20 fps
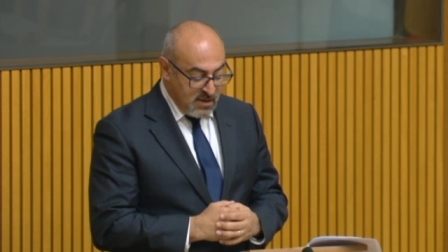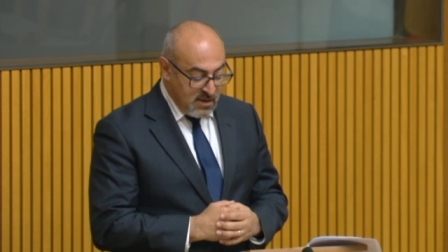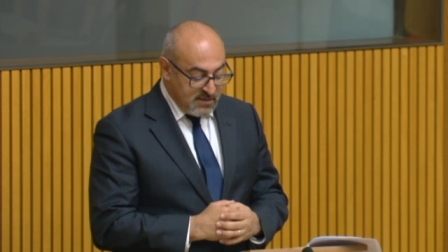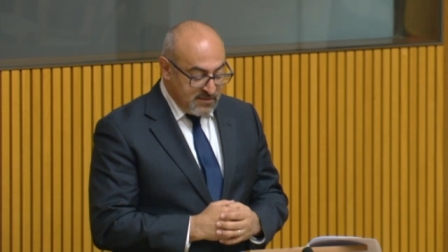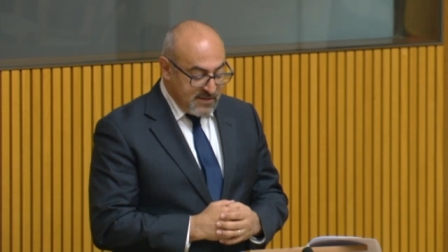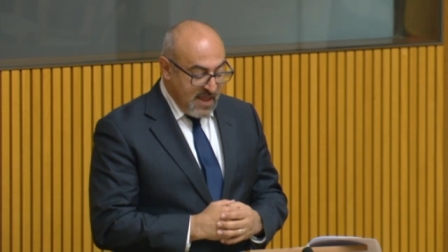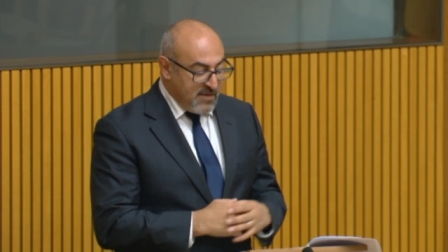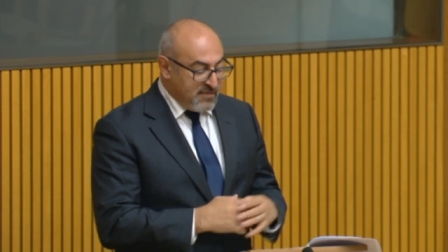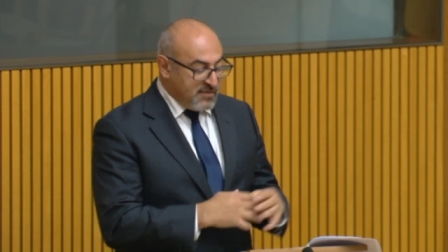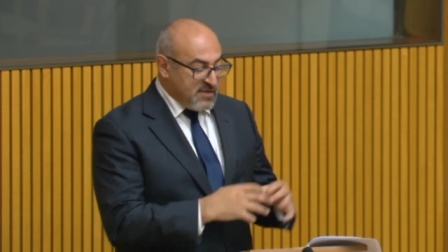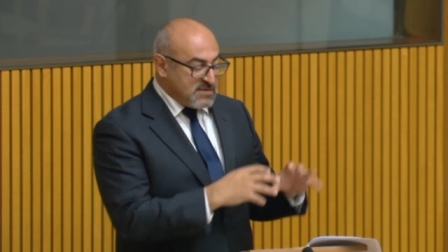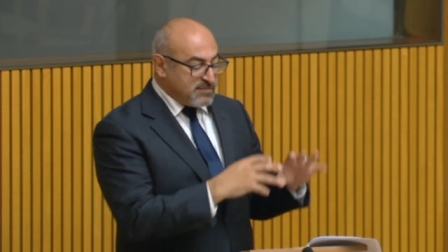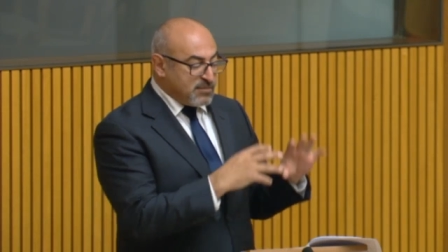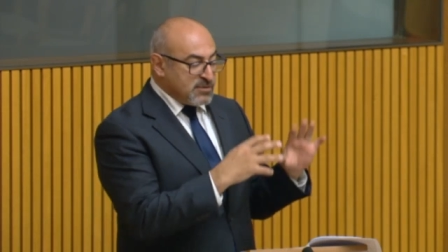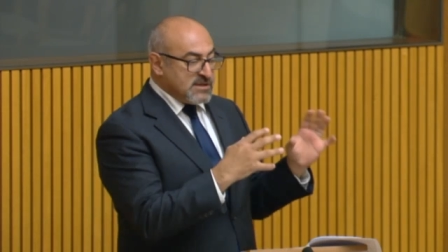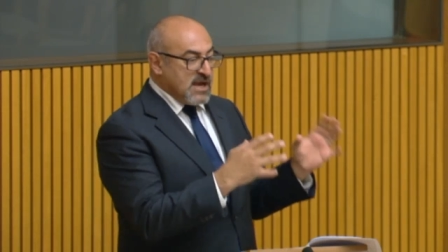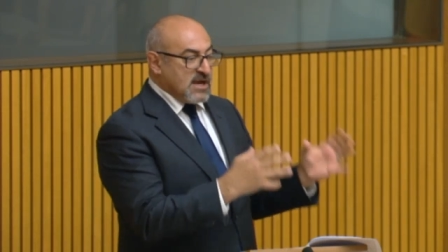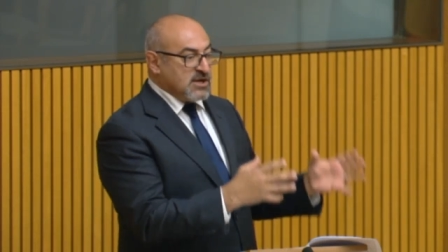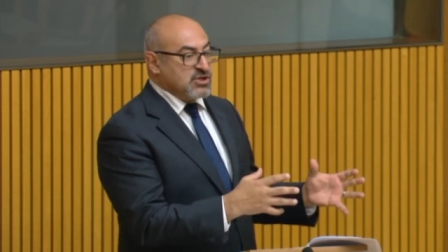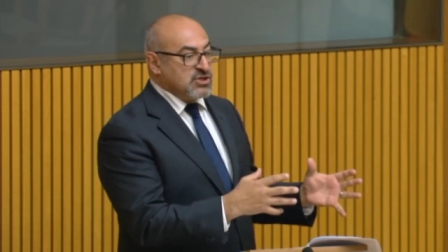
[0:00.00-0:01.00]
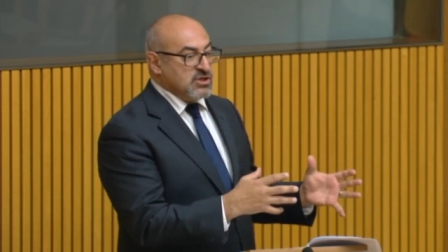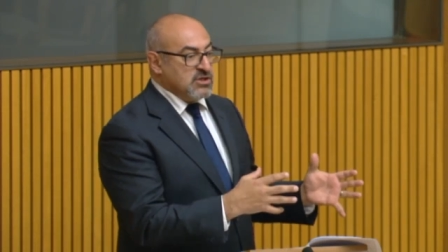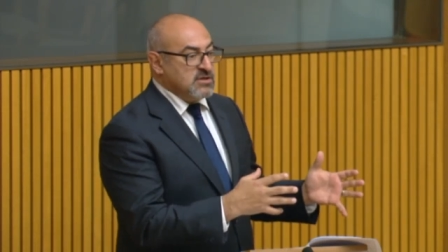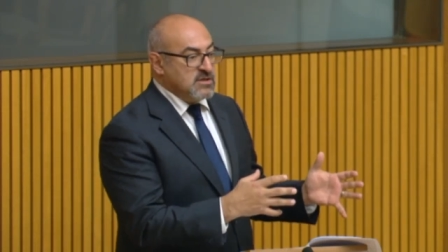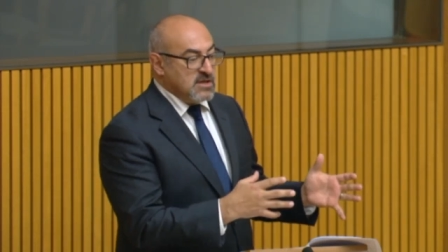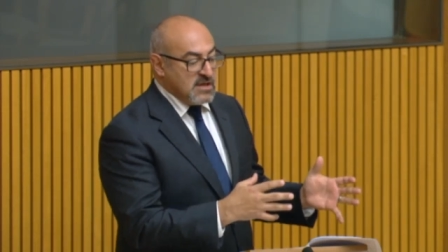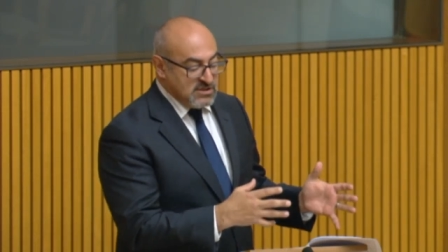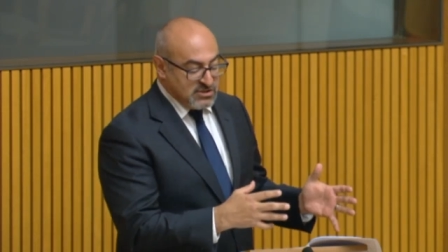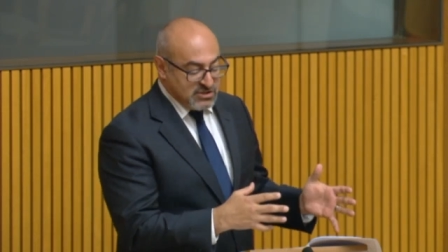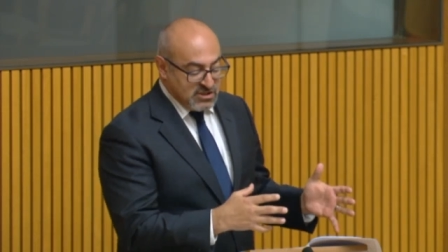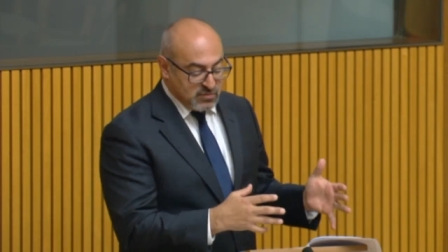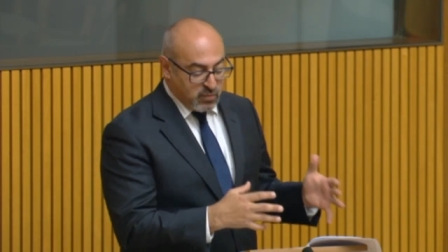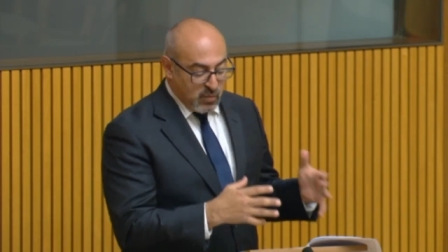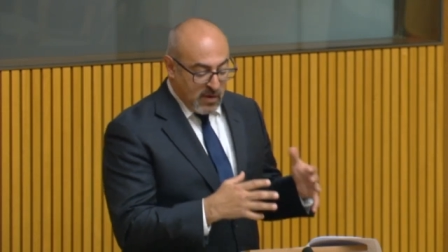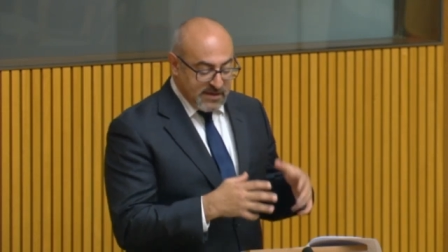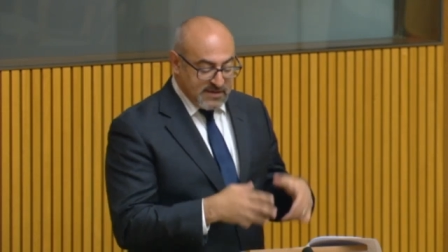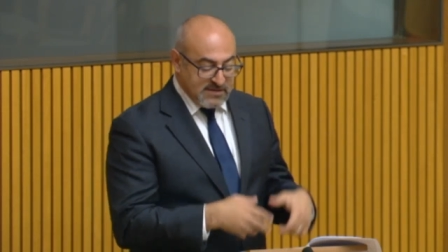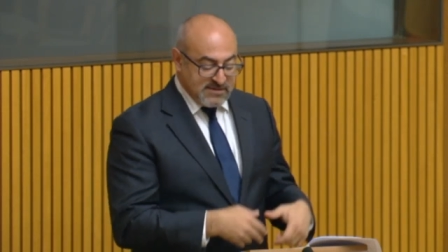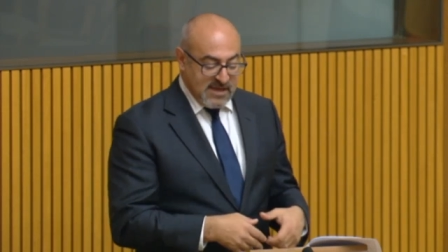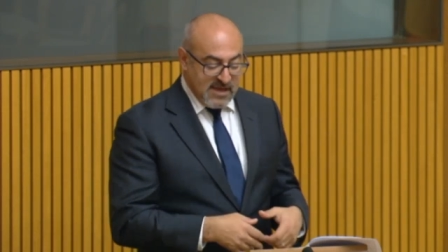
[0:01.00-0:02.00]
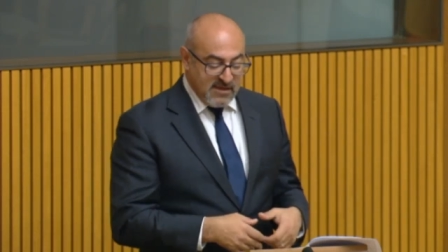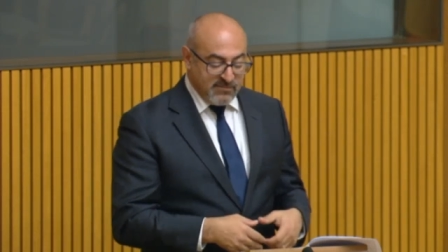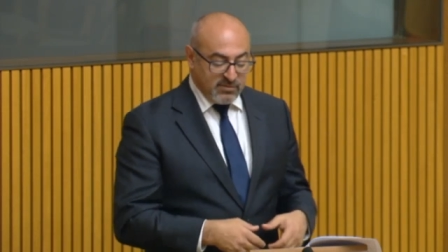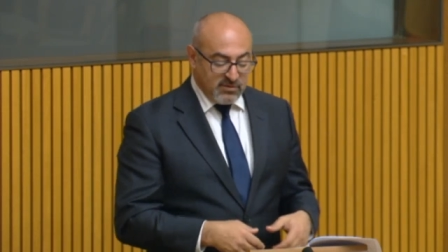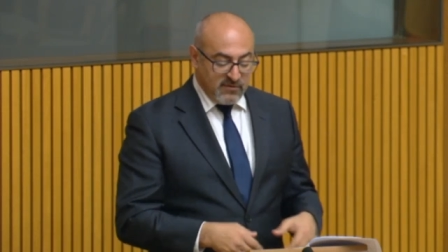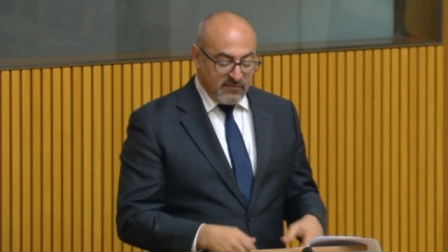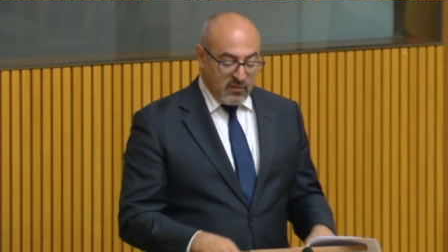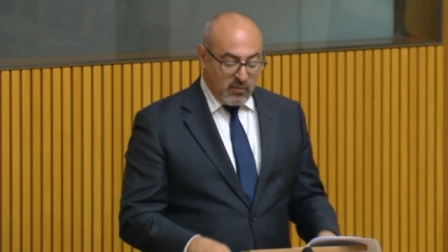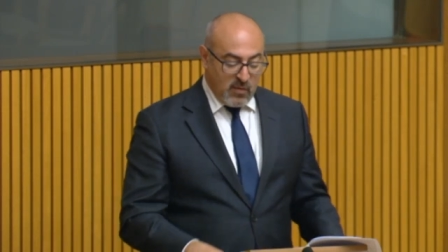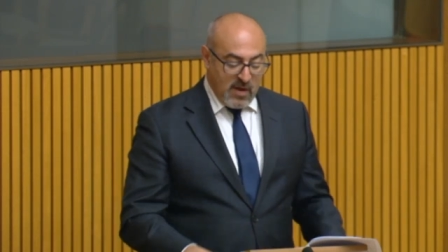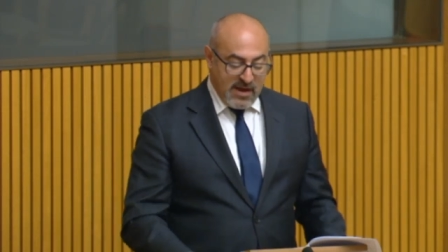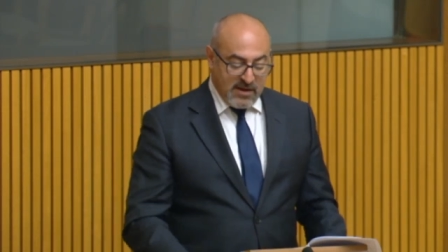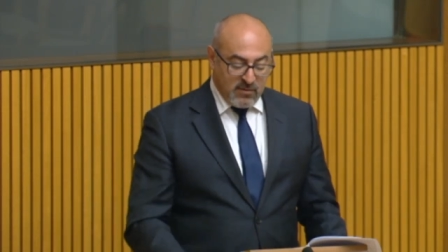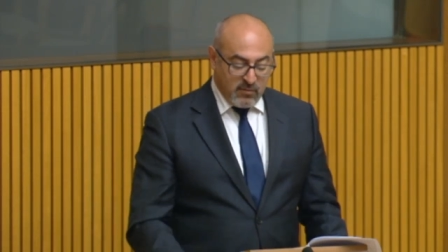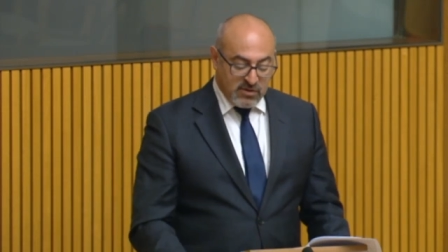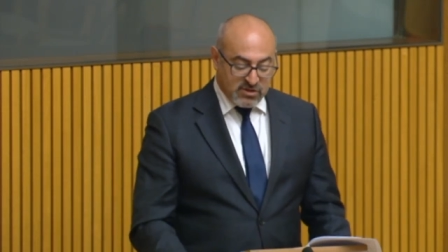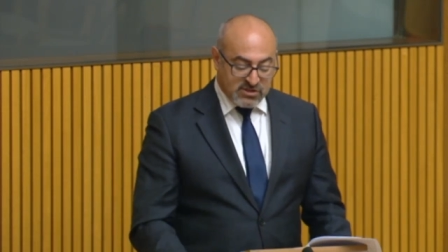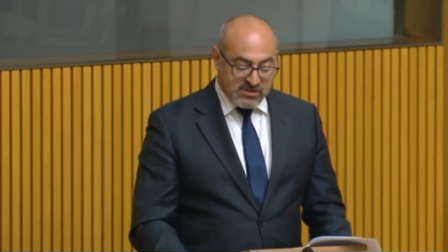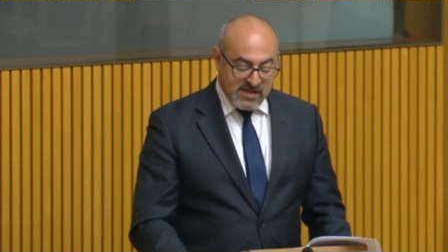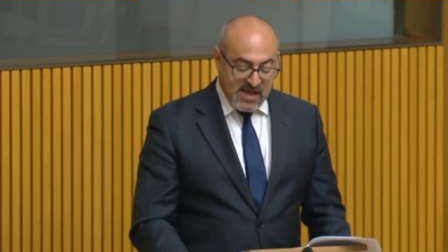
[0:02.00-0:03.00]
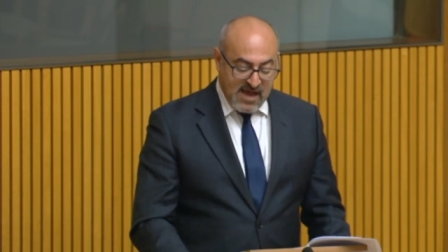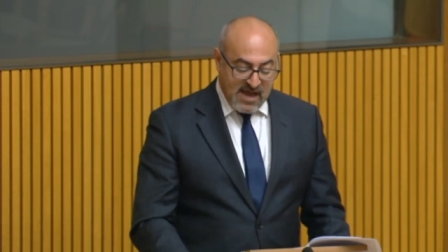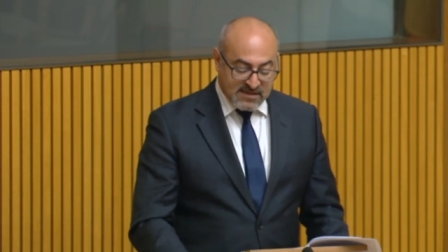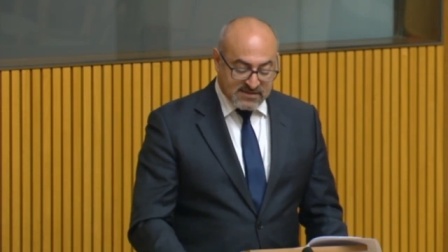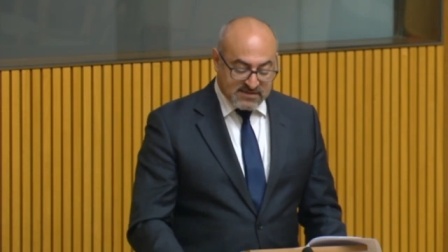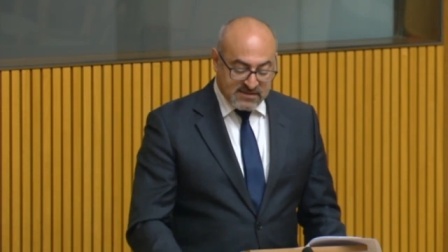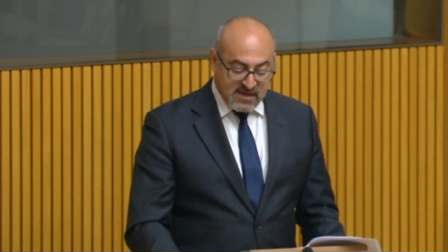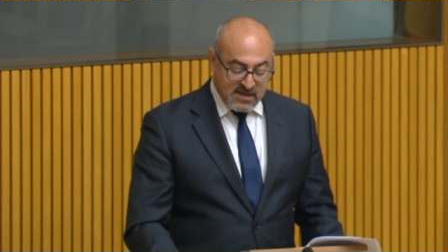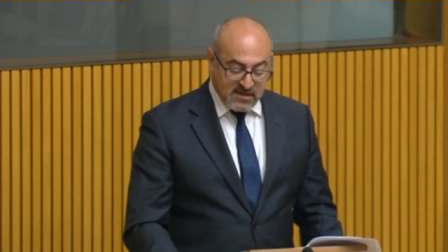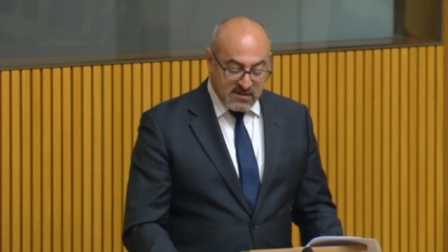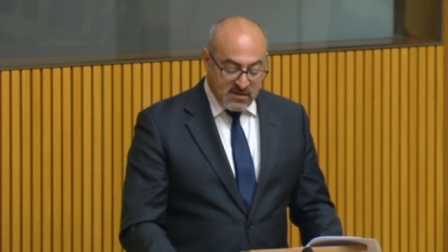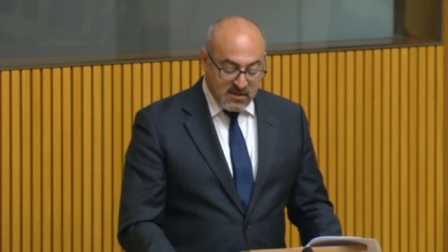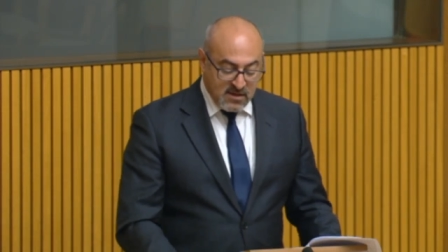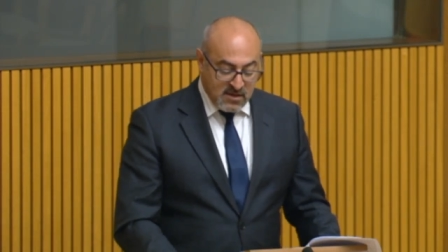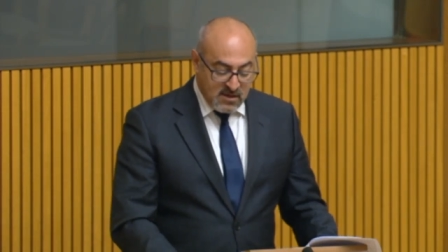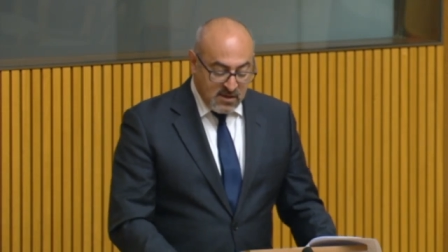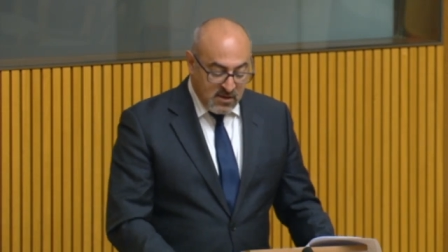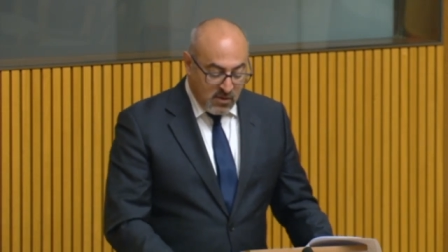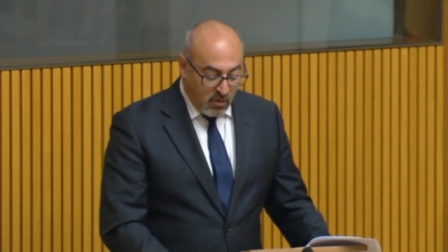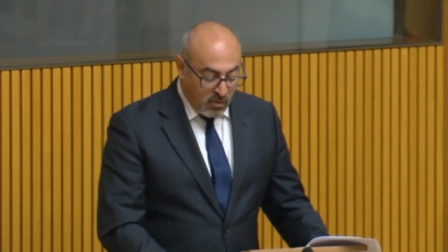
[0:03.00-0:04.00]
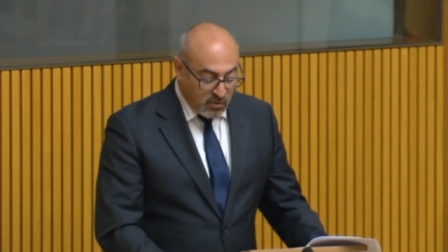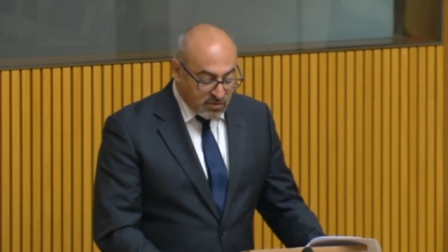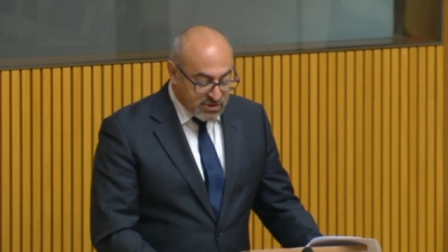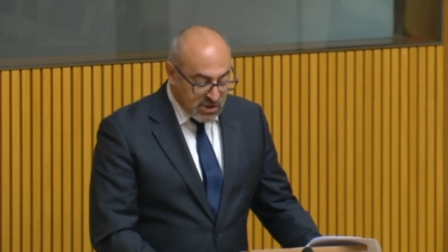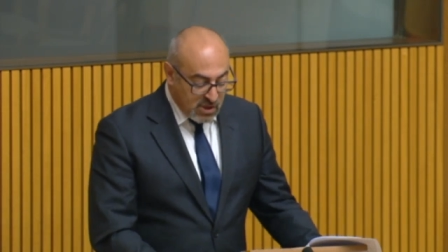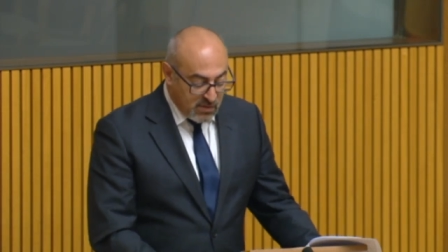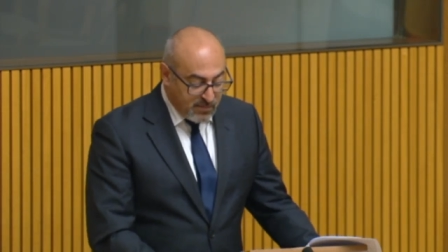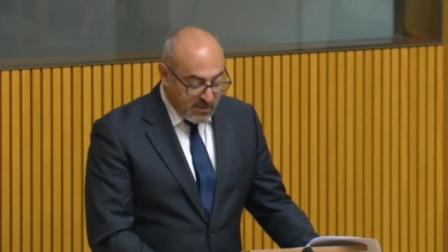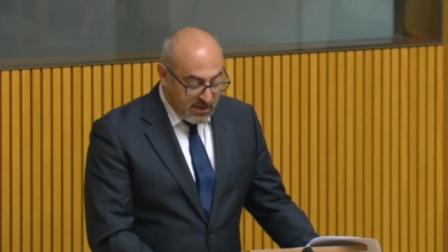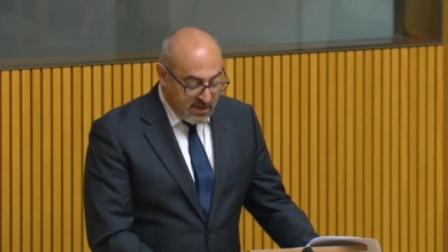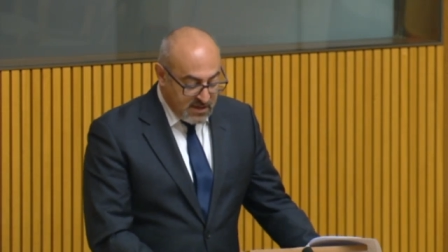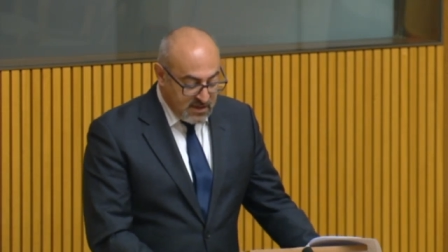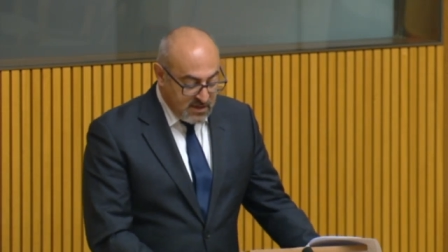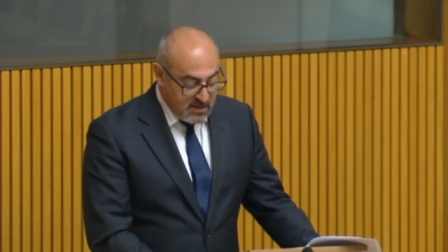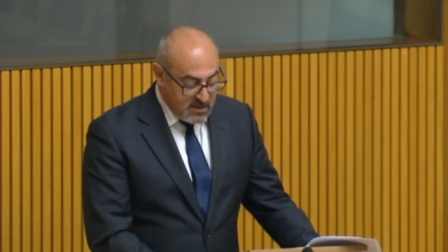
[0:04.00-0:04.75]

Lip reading: Now, this production is just one example of the way in which the arts can also be